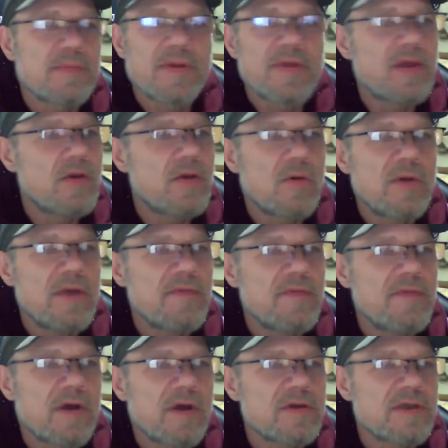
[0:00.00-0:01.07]
but they don't
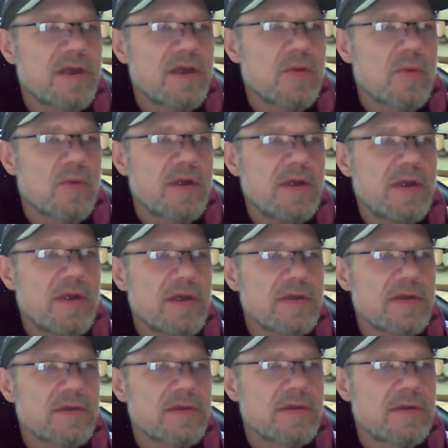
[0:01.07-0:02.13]
even understand what it is.